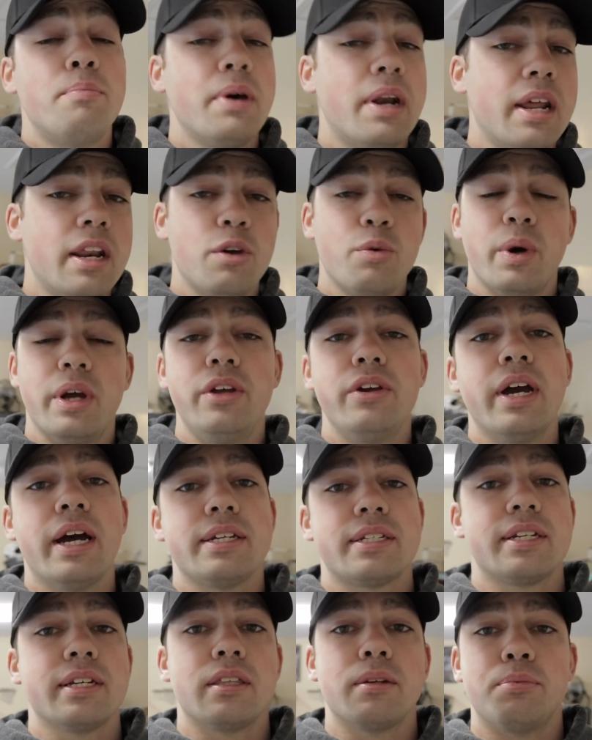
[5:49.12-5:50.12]
But anyway, you
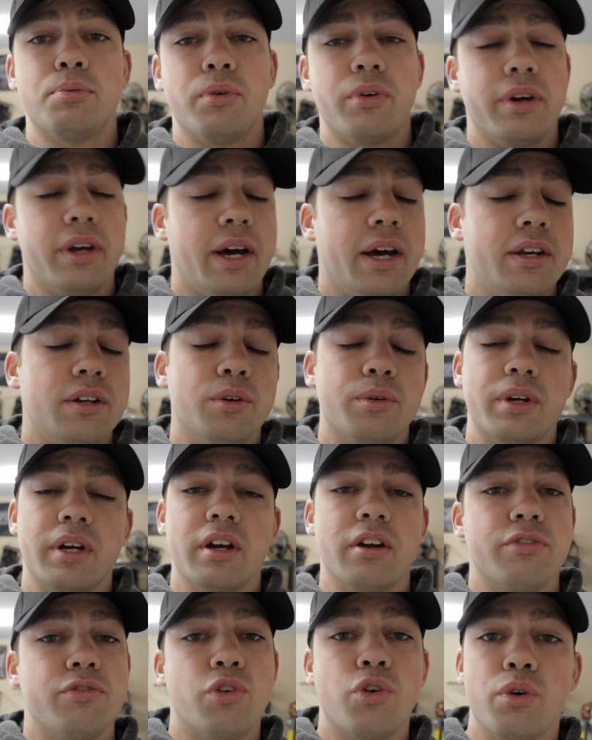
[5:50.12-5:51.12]
guys get the point. I don't
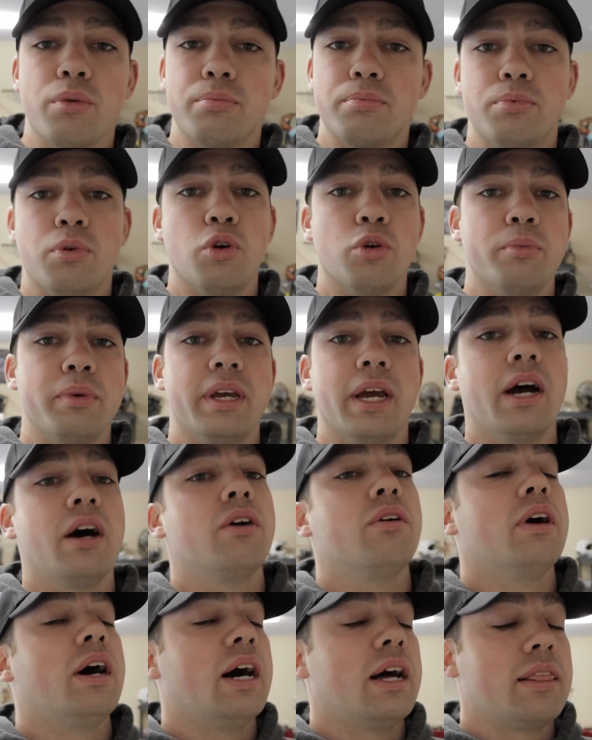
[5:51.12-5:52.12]
care if Ford pulled me
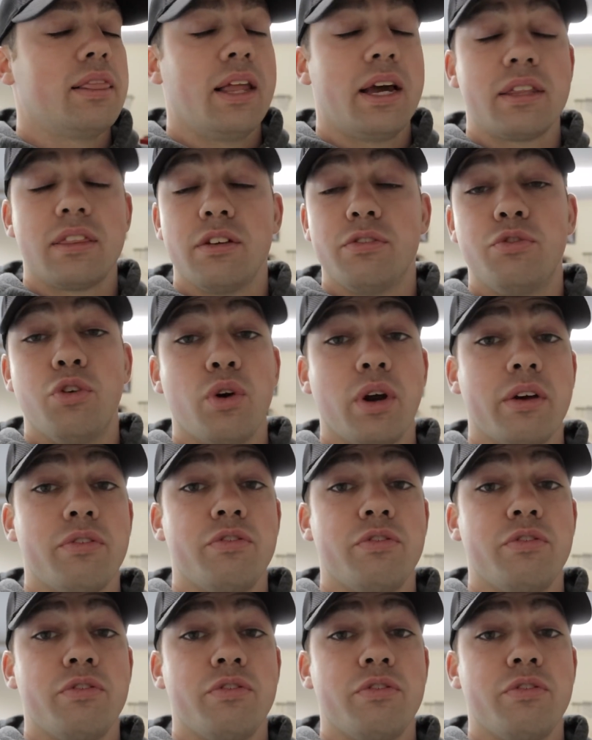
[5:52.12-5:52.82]
out. I like the Ford